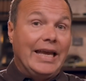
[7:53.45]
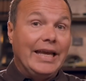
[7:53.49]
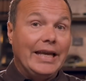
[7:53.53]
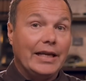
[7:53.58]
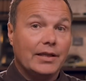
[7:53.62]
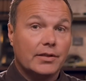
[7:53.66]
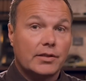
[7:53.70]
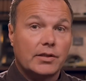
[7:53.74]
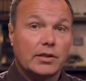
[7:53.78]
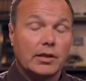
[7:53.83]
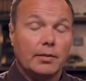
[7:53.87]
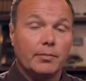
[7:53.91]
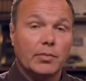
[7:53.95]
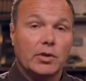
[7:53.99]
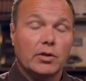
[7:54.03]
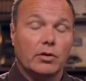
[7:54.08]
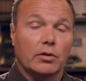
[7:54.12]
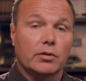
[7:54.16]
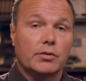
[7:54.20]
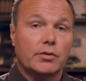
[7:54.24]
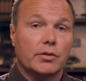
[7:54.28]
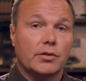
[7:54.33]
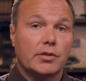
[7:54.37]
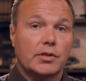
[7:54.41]
In some
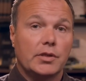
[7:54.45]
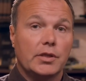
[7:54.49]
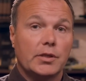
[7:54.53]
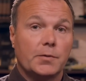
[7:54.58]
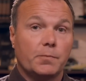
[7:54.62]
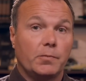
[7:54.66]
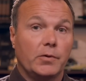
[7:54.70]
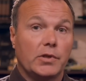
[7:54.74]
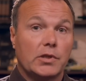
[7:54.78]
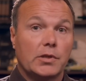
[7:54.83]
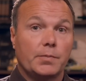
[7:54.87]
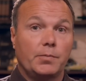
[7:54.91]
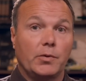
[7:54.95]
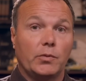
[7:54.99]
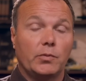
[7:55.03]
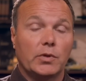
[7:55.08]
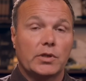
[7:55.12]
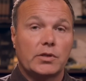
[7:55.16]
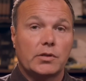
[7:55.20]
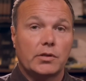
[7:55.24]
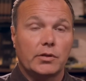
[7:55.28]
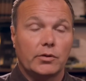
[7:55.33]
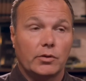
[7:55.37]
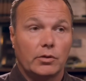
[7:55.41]
cultures, this principle
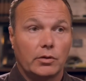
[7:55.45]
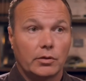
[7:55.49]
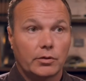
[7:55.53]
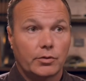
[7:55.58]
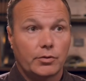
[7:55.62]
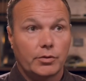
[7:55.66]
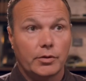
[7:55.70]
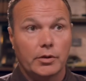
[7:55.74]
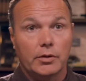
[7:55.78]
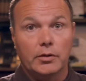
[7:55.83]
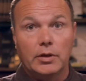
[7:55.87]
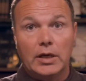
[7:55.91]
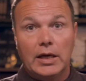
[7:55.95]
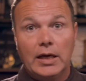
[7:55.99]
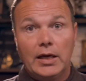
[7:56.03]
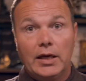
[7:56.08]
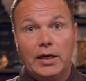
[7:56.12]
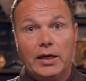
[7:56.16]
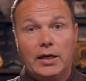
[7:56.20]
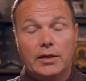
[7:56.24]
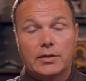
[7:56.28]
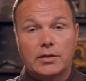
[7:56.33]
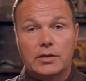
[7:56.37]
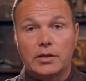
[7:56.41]
would still hold true.
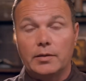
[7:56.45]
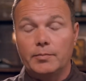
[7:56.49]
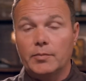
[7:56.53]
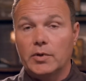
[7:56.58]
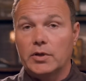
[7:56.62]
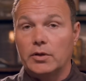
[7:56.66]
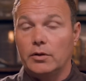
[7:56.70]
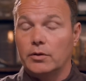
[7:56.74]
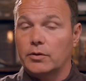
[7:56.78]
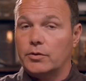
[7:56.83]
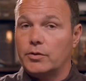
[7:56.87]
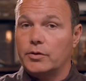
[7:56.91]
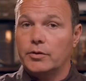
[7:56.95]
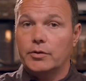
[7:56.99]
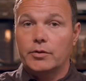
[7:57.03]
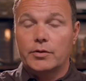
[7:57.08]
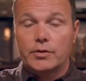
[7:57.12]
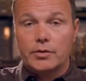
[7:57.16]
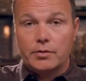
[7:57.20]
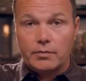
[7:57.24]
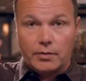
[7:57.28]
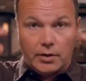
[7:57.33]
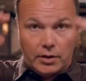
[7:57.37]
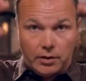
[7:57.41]
In some
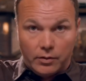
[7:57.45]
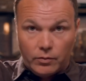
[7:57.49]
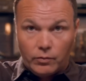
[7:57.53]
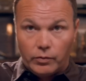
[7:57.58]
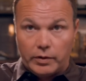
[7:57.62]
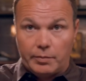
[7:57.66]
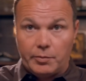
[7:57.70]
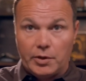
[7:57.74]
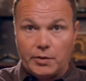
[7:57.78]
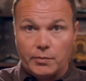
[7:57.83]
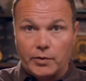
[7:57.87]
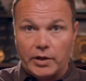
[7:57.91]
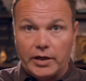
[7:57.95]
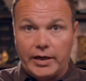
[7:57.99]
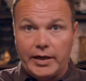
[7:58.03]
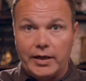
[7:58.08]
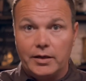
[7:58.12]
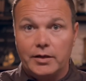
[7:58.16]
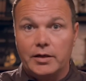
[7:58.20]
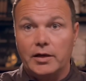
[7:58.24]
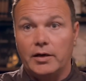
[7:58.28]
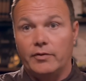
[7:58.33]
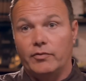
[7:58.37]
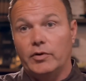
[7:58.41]
cultures, you know, women wear
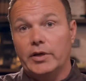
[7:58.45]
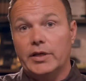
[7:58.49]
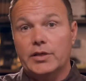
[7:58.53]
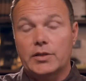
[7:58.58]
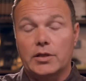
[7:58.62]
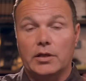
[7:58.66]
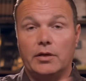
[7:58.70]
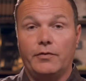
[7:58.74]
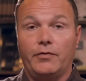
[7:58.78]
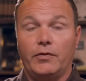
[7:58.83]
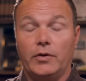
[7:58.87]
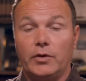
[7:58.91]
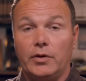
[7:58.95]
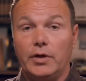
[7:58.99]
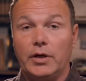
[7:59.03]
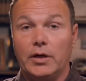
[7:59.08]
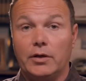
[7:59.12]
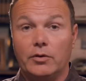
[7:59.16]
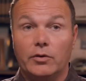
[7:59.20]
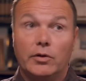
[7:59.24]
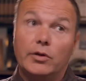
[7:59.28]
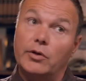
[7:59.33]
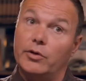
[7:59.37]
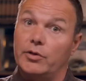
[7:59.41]
head coverings, and if you
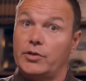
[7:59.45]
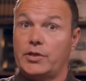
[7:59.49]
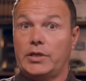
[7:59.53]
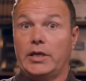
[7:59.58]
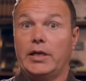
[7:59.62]
don't, you're